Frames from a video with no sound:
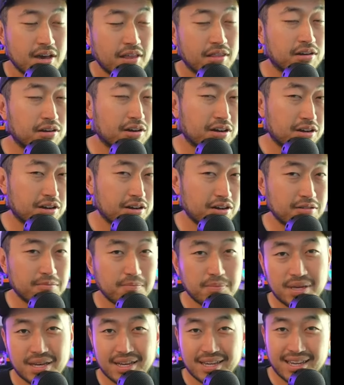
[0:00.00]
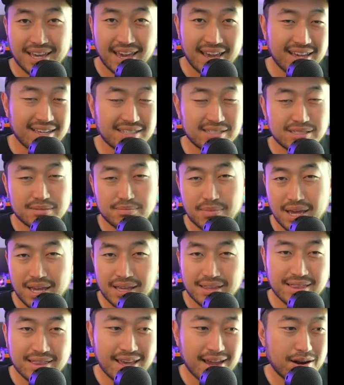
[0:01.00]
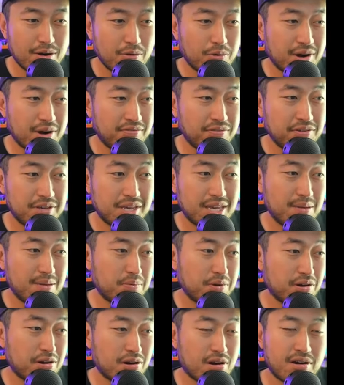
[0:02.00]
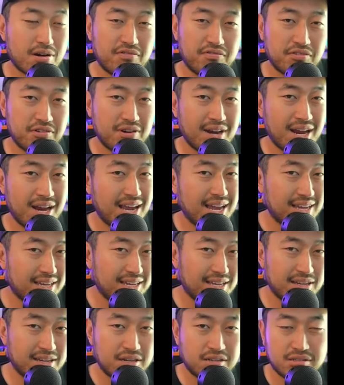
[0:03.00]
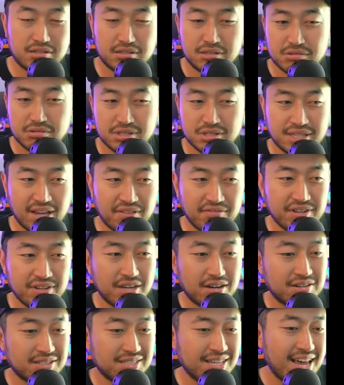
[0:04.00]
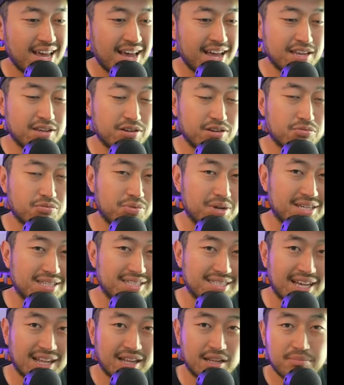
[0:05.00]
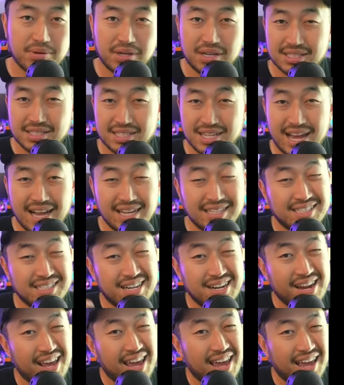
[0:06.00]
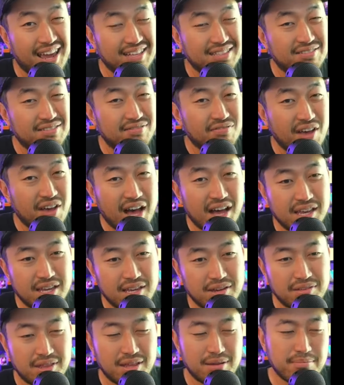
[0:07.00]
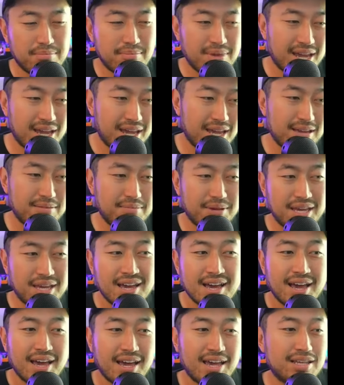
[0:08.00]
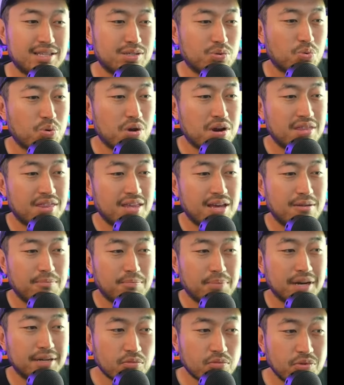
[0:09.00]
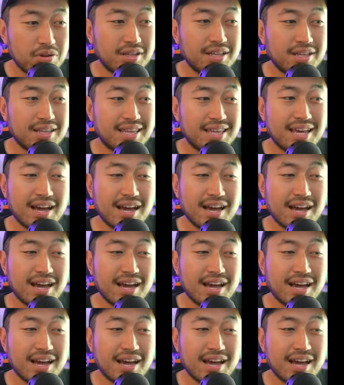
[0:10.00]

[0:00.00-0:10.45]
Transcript: there could be a case made there where if you keep your car for eight years or seven years and you resell it because it has an enhanced value, then then maybe it's worth it. But really, the